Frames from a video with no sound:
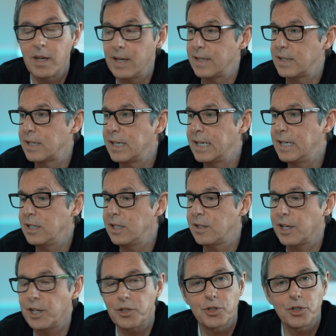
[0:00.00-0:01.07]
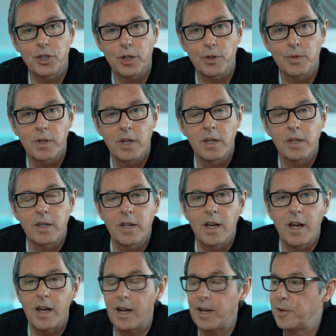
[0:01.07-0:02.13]
It's an easy thing to do.
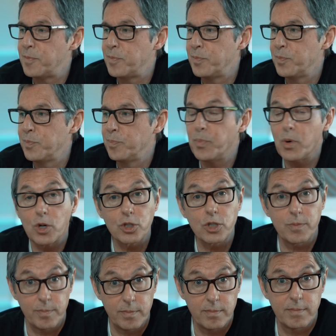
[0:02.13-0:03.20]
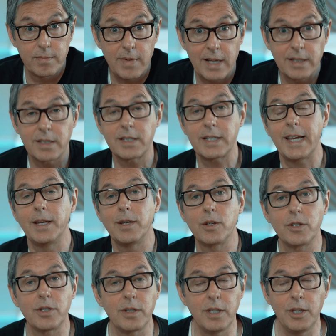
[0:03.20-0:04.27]
But as I say,
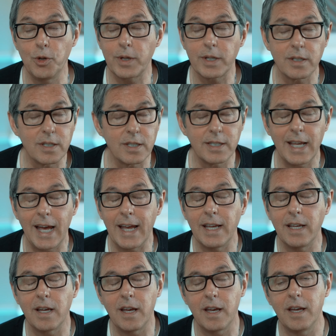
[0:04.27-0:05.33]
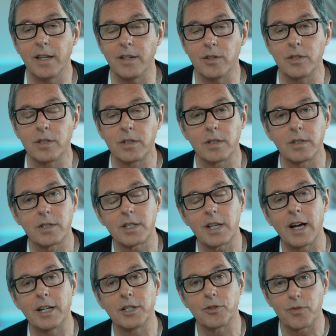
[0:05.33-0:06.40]
you can stay
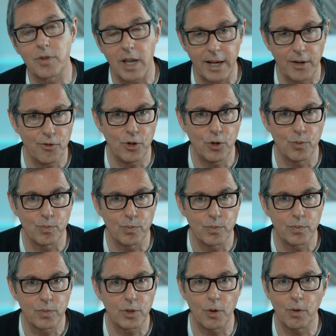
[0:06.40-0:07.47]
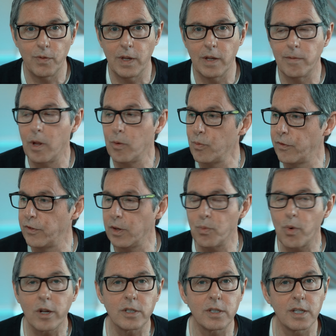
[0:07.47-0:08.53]
inside of Lightroom. So if you
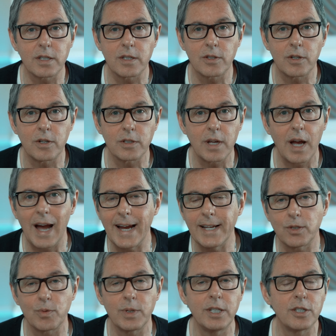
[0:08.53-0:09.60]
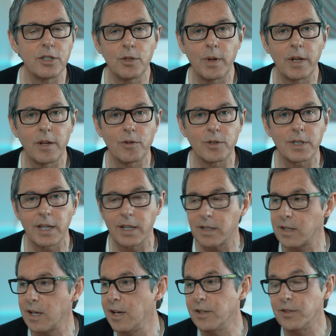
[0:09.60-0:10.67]
watch this and thought, I don't need to do any of those
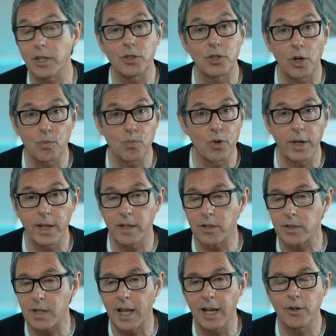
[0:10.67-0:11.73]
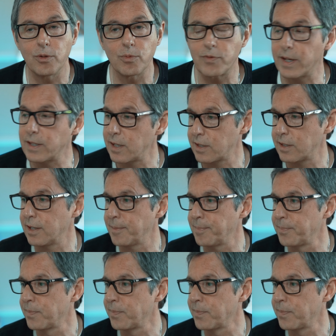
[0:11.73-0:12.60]
things, then don't worry, because Lightroom's fantastic.